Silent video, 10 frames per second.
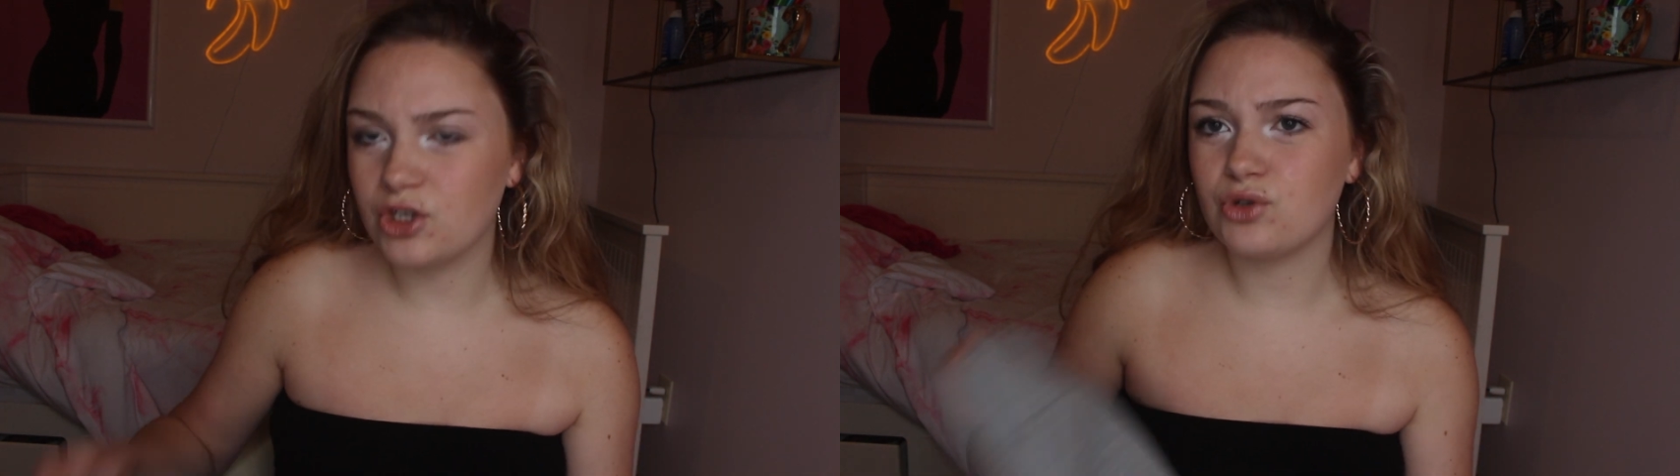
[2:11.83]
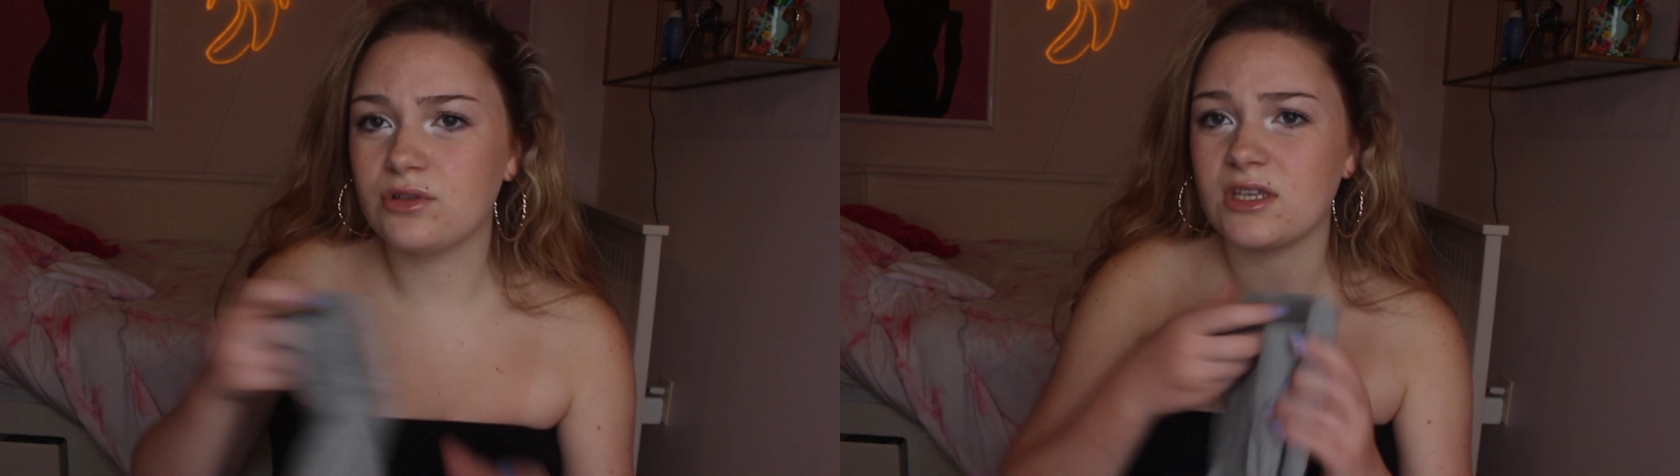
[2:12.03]

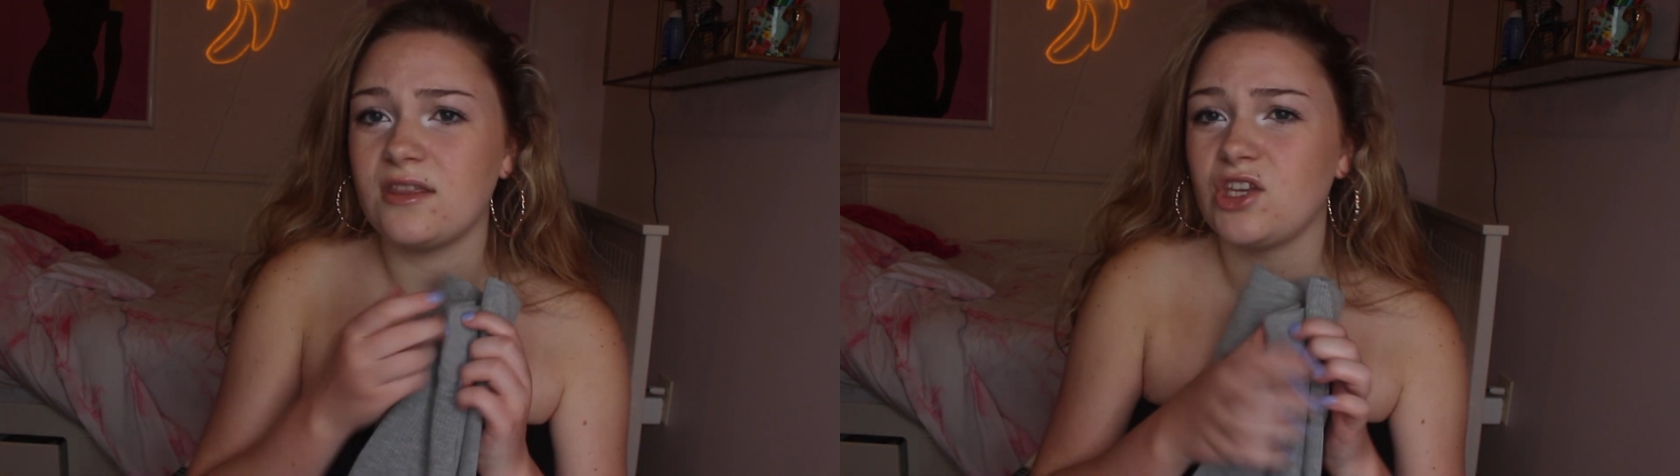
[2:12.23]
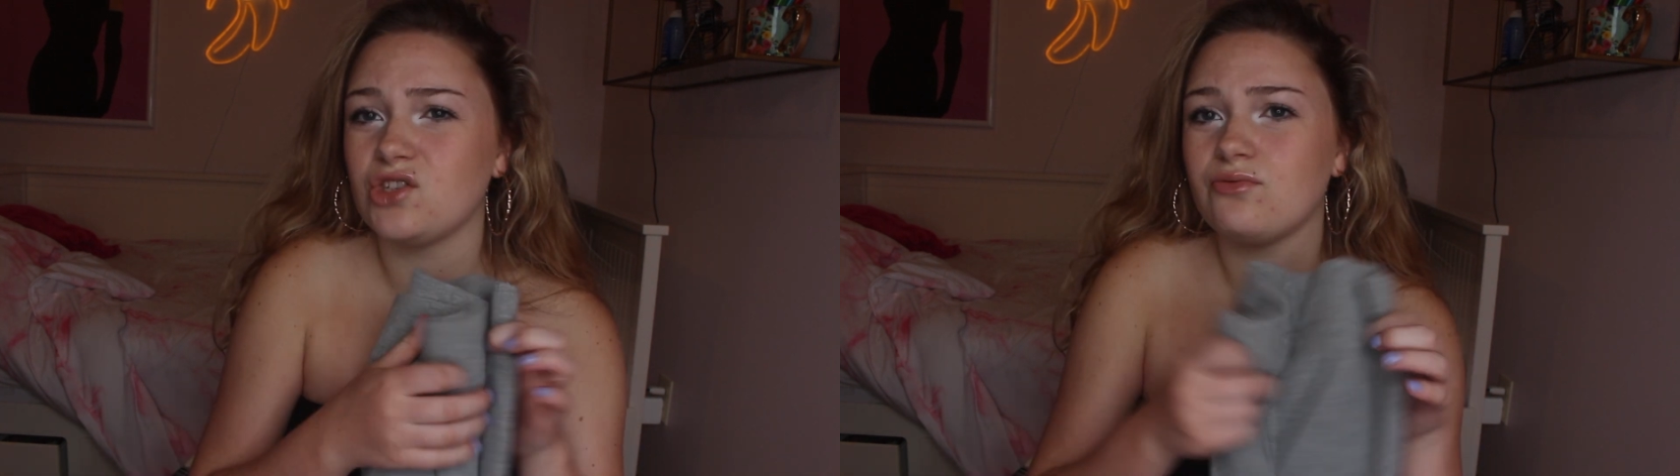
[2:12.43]
shorts and
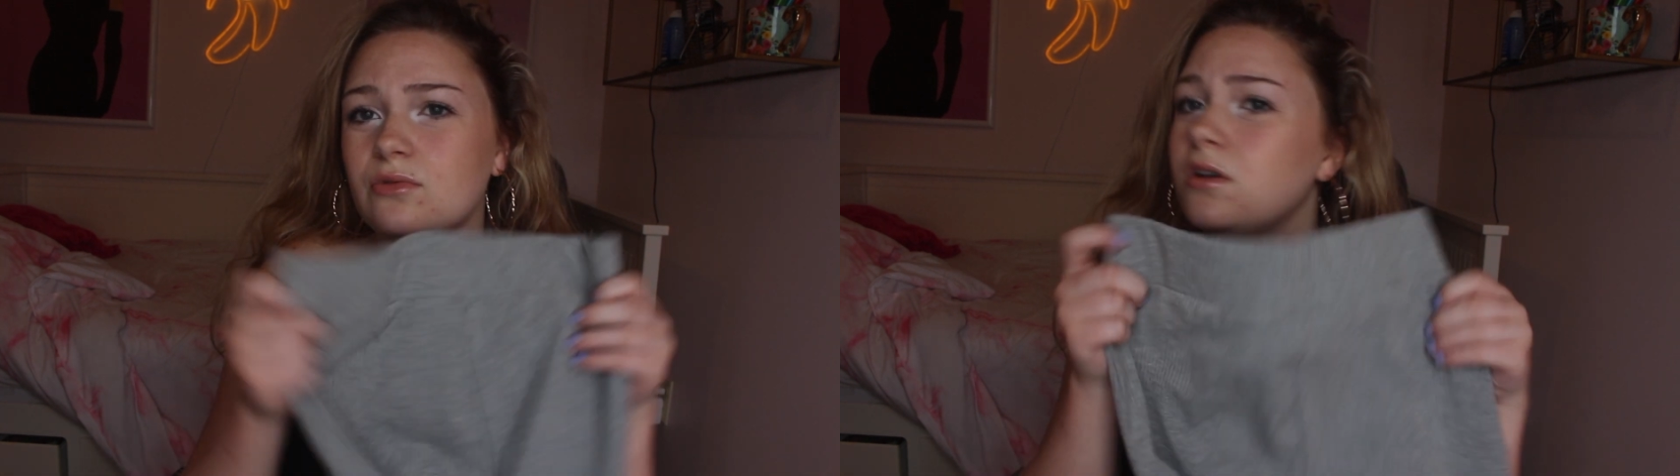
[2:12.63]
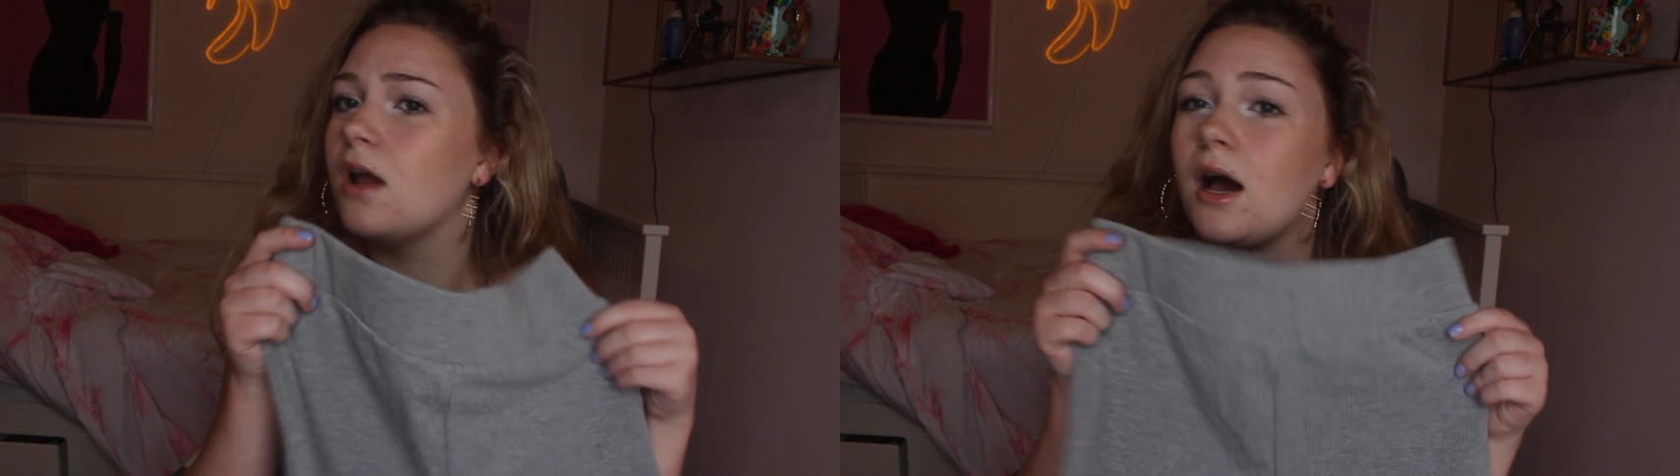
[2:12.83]
they just
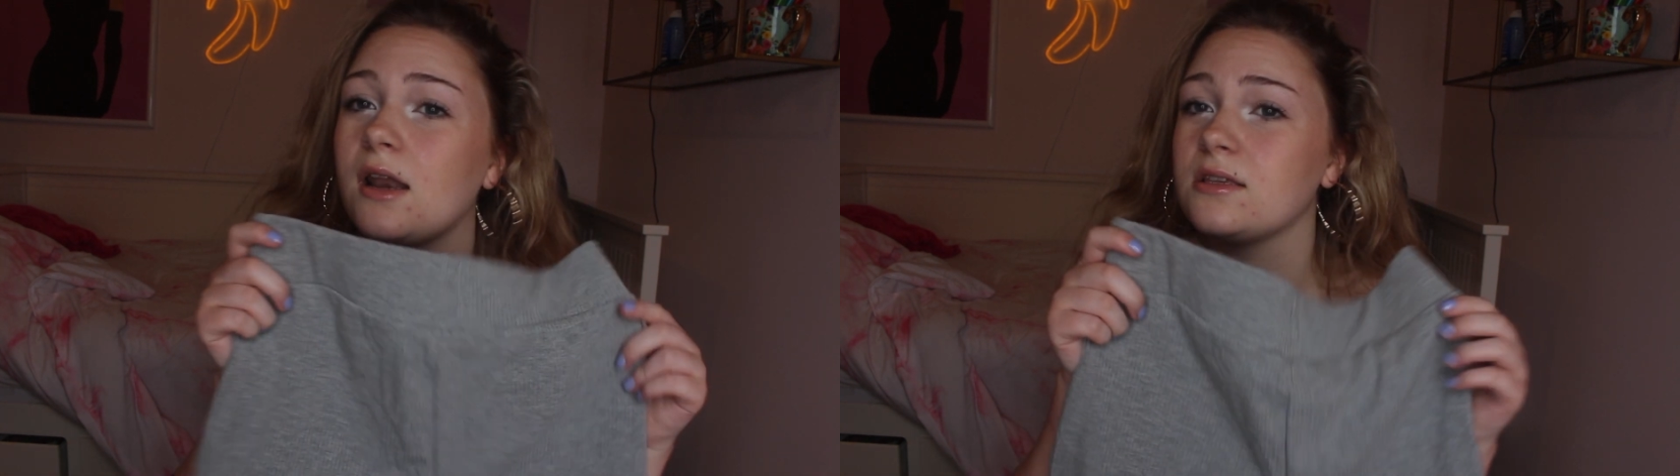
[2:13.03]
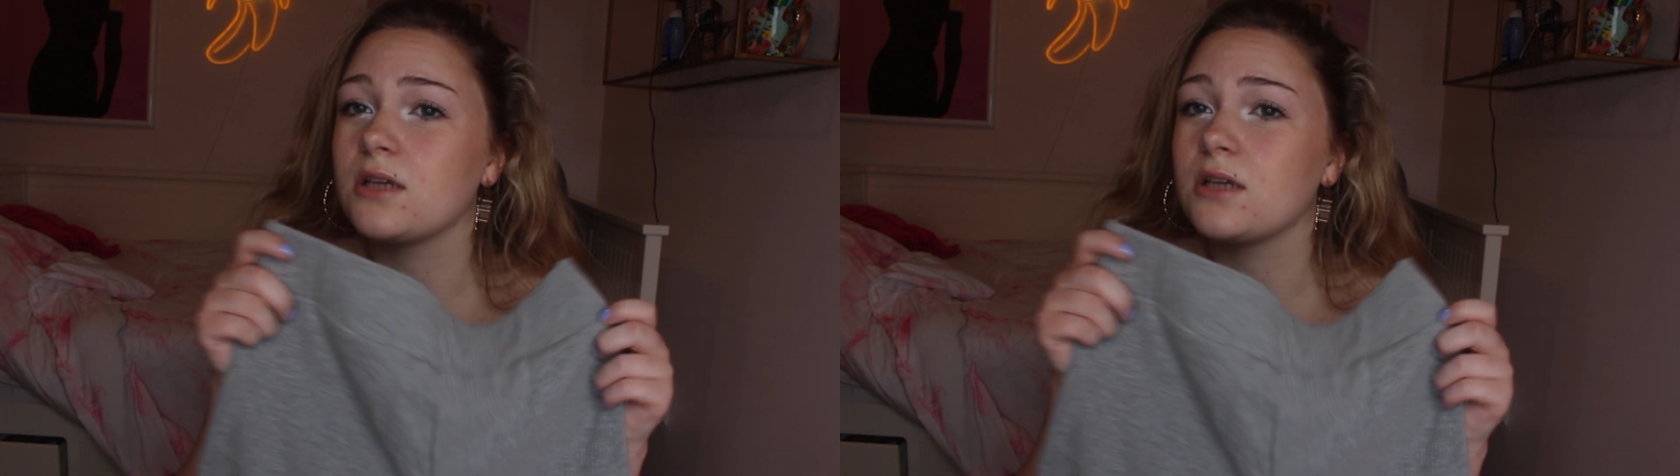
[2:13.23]
were not as